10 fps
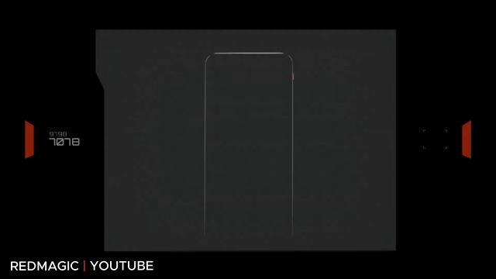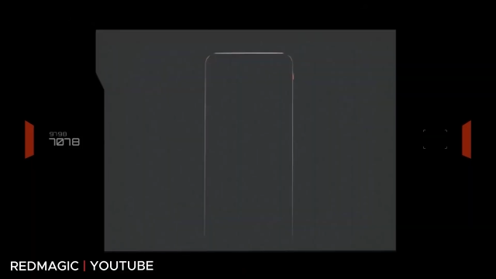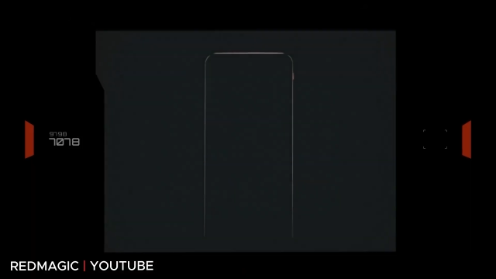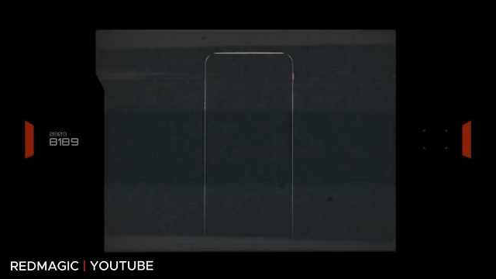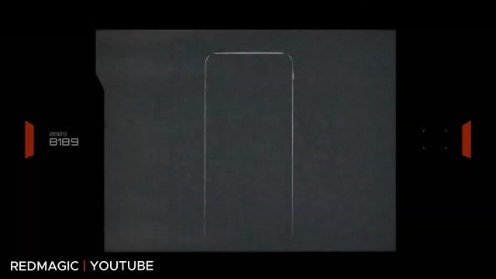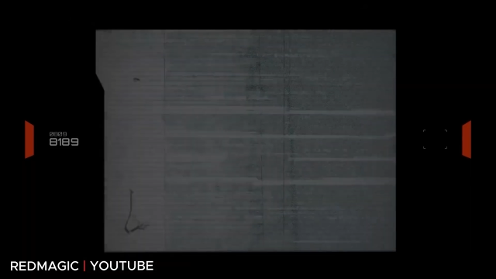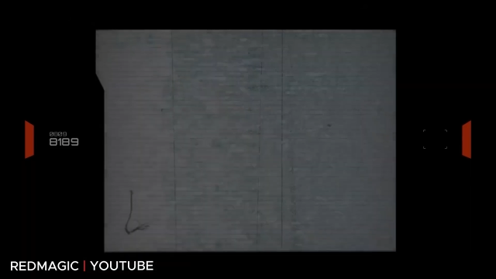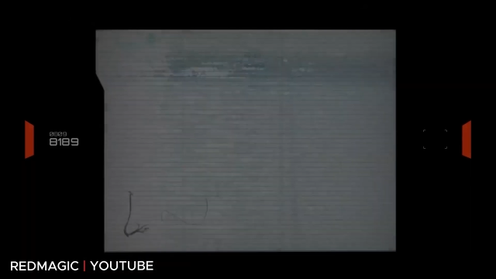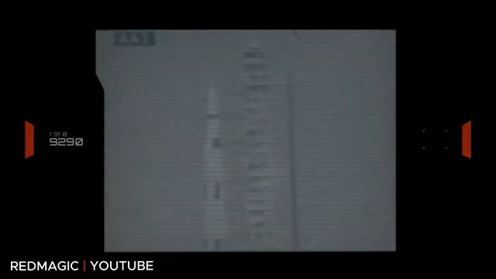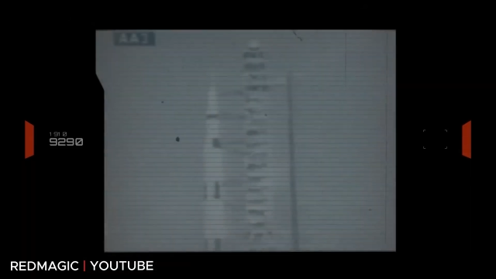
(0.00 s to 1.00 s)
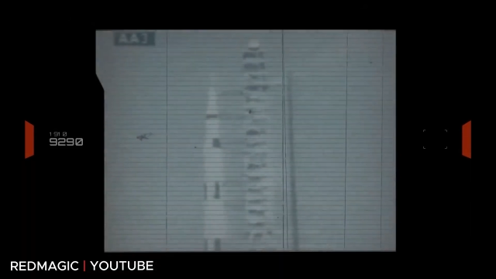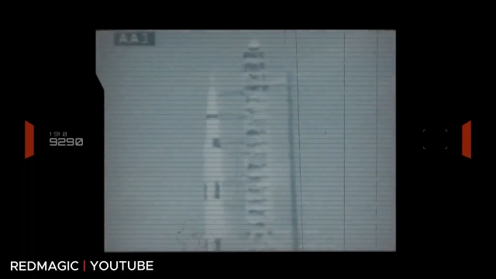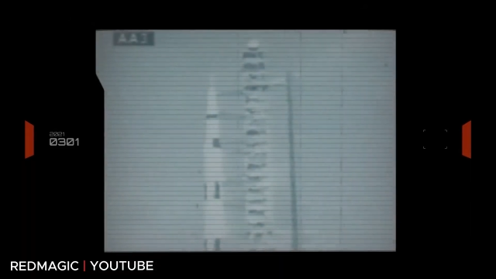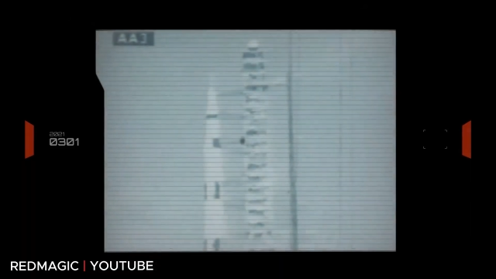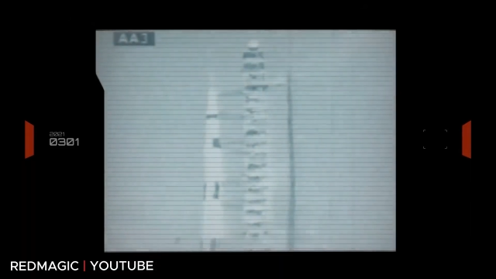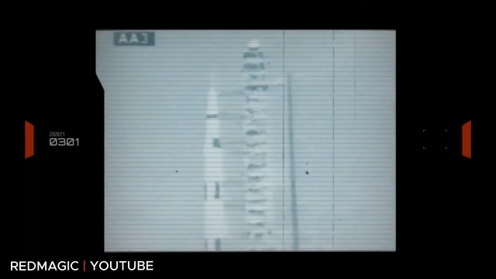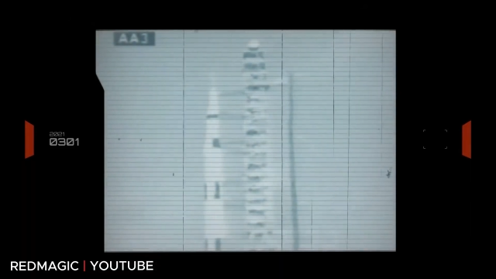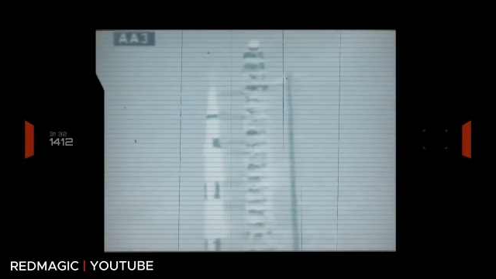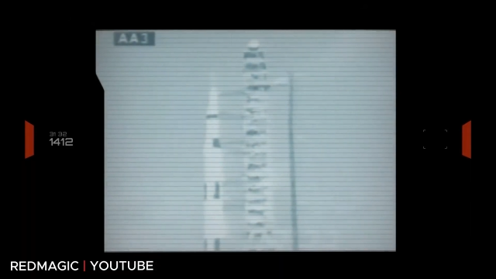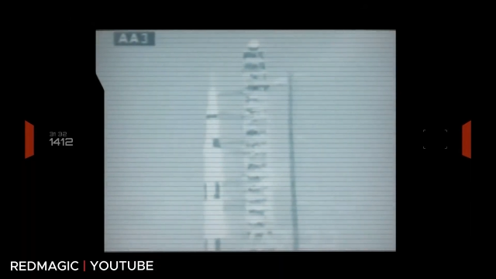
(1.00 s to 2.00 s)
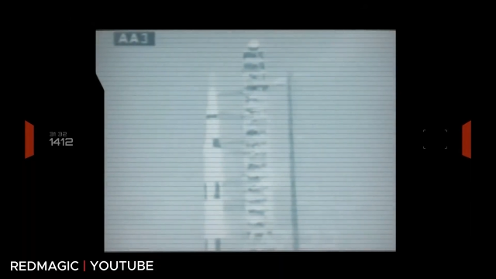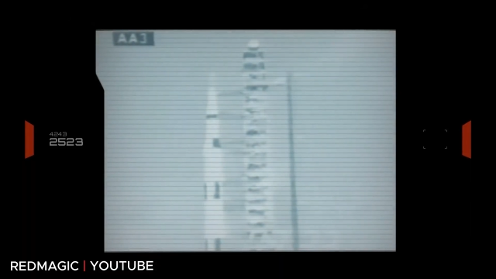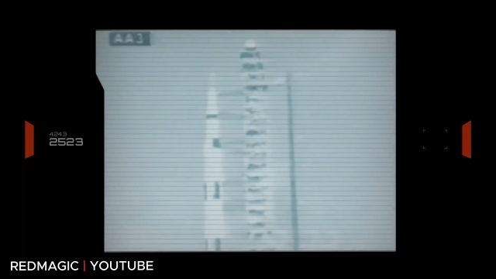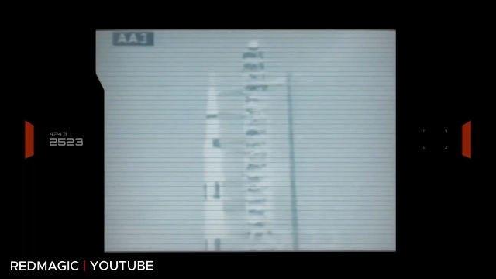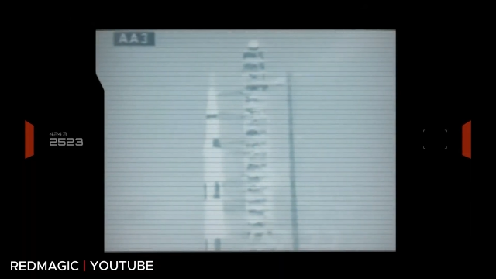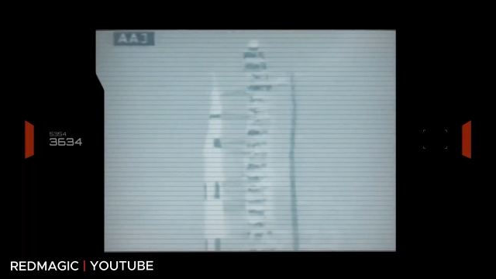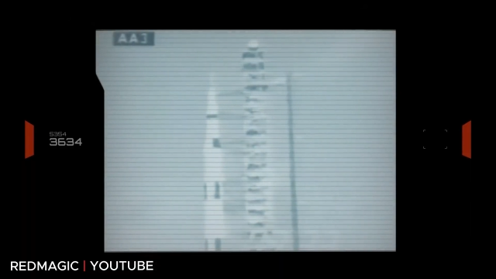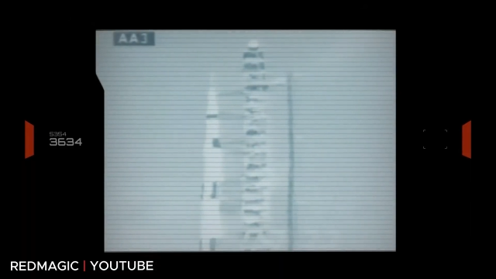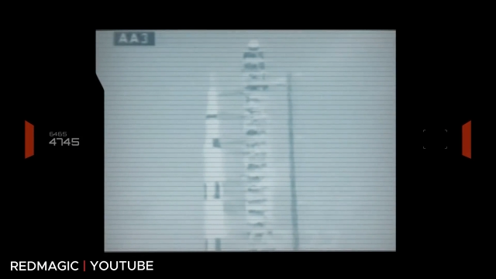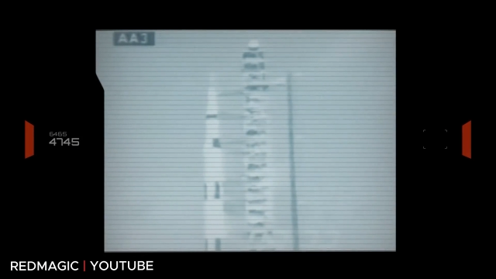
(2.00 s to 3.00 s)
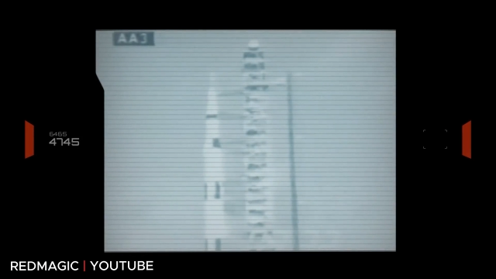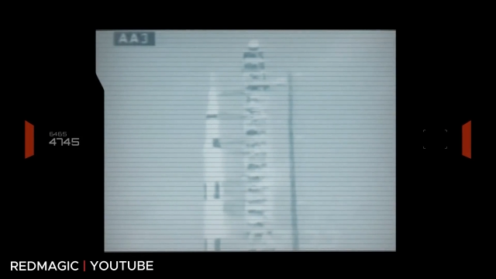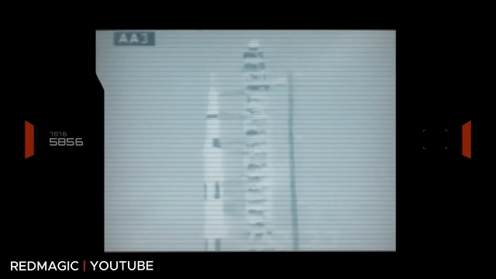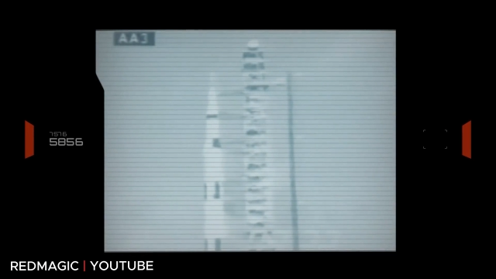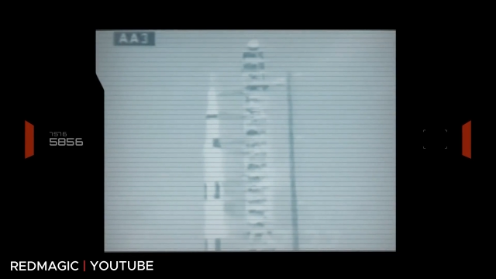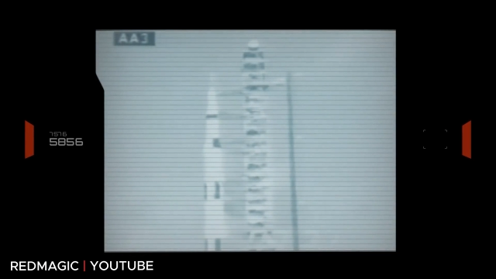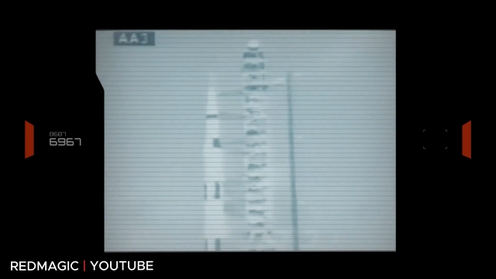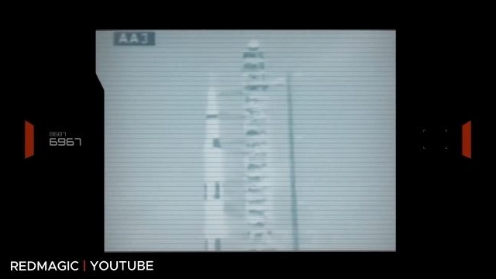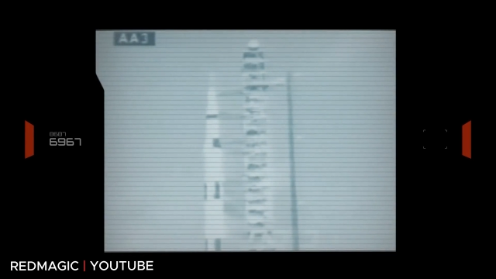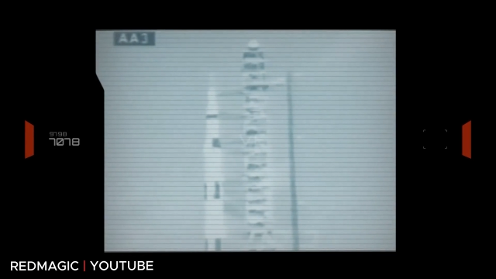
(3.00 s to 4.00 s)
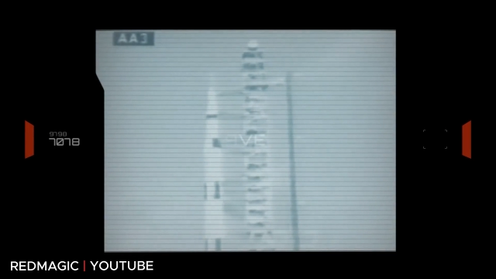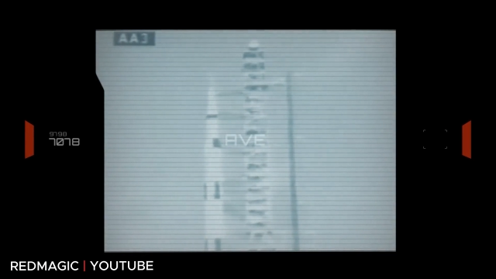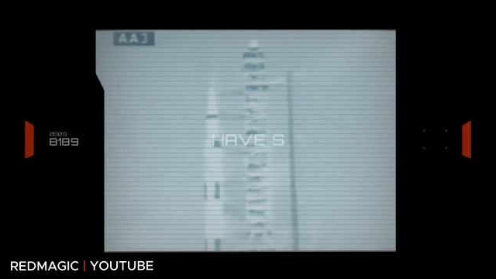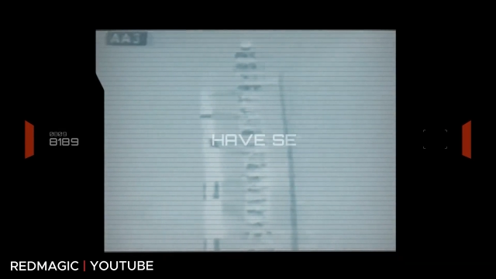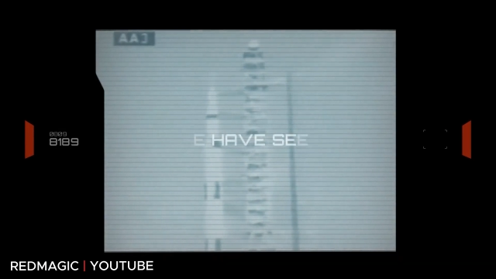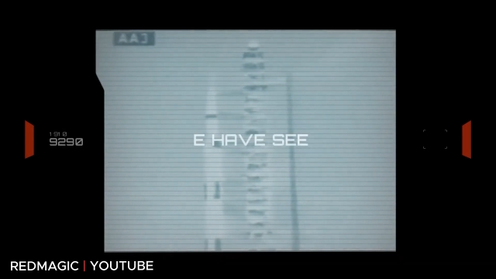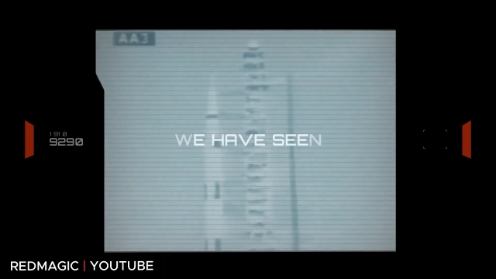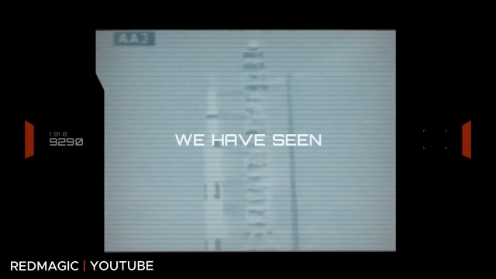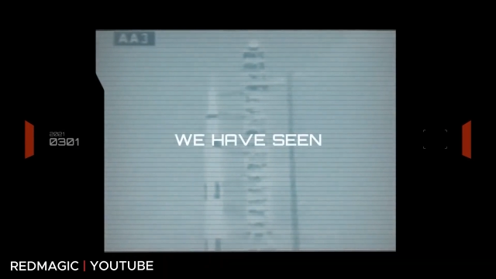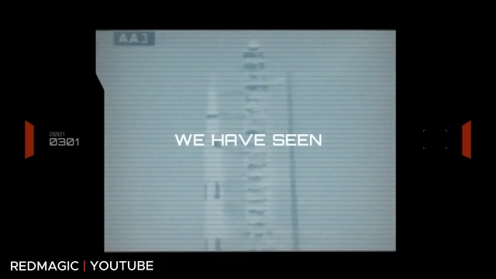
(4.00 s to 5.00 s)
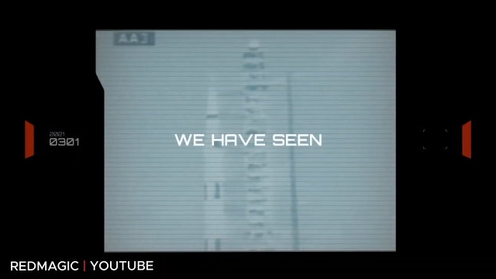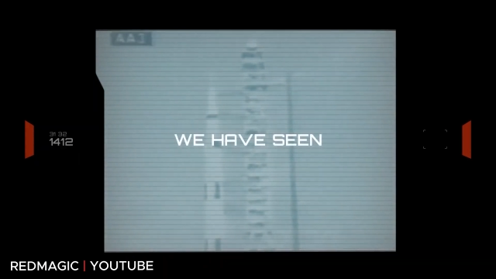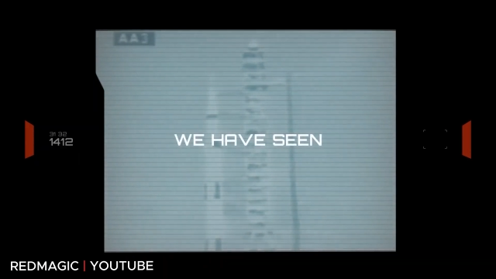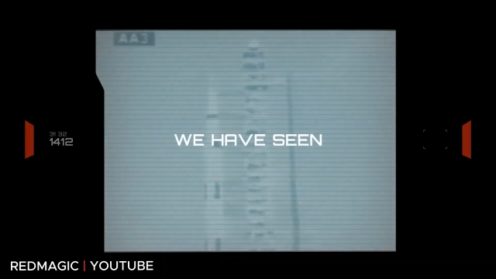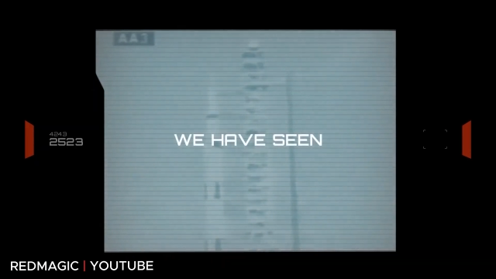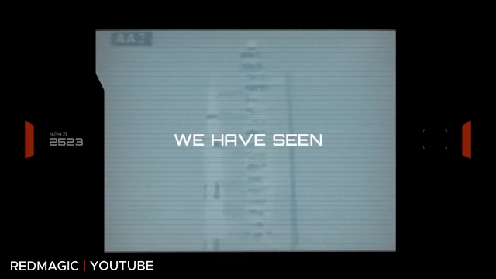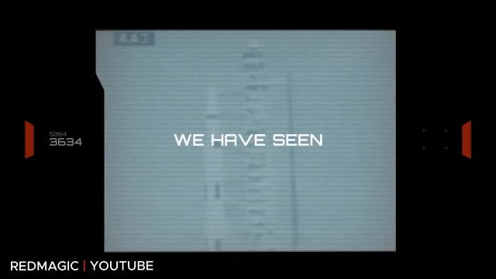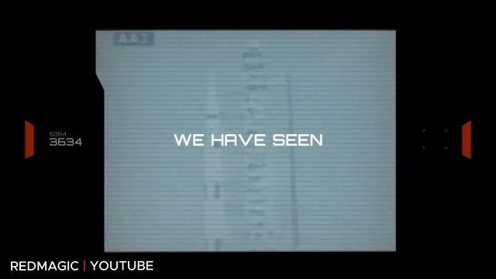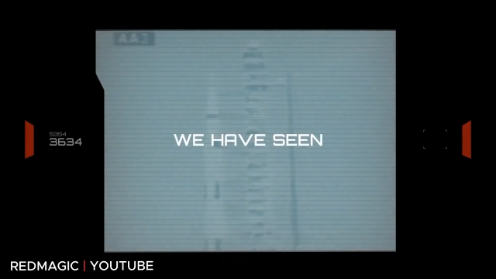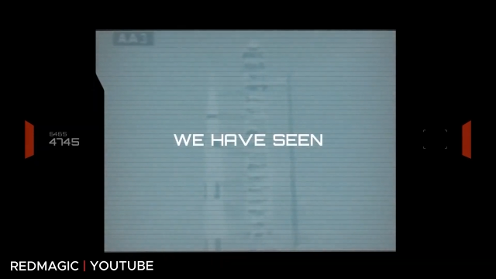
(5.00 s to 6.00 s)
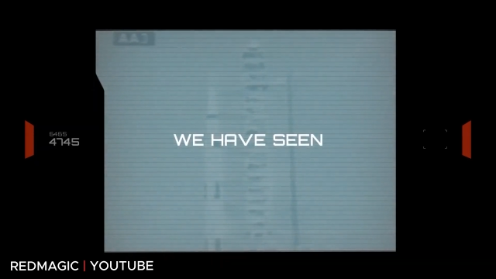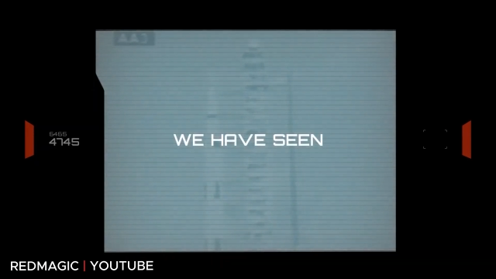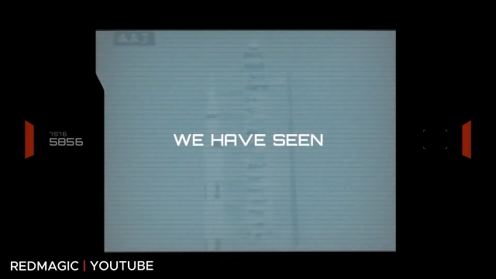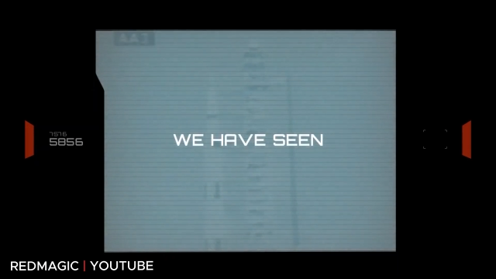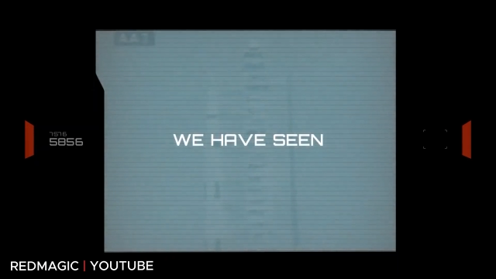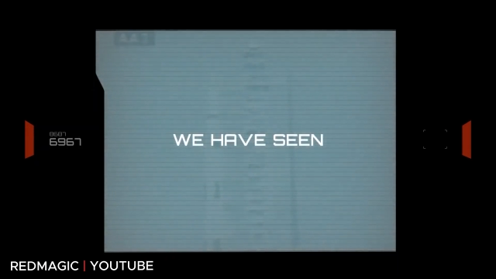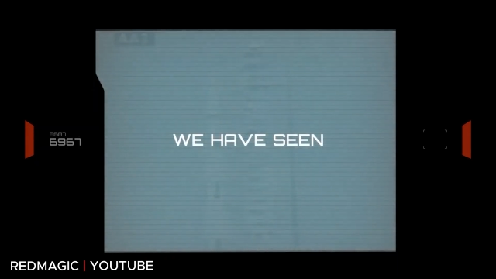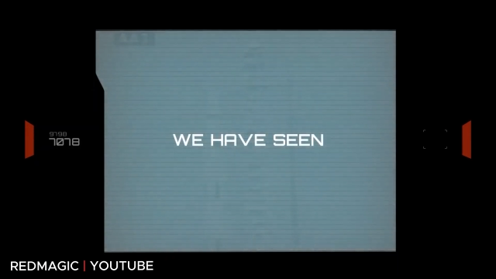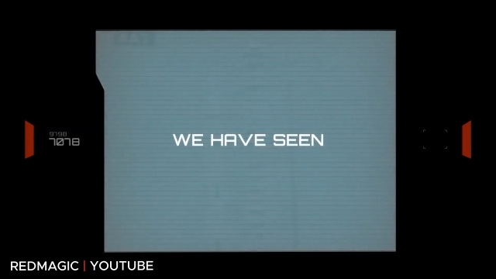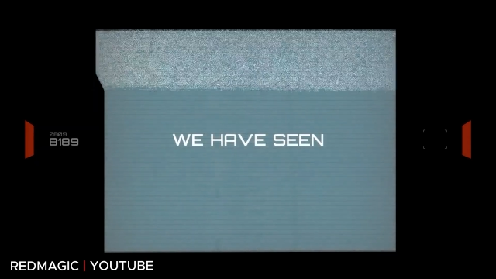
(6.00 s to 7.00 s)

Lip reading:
No face is visible, so there are no lips to read.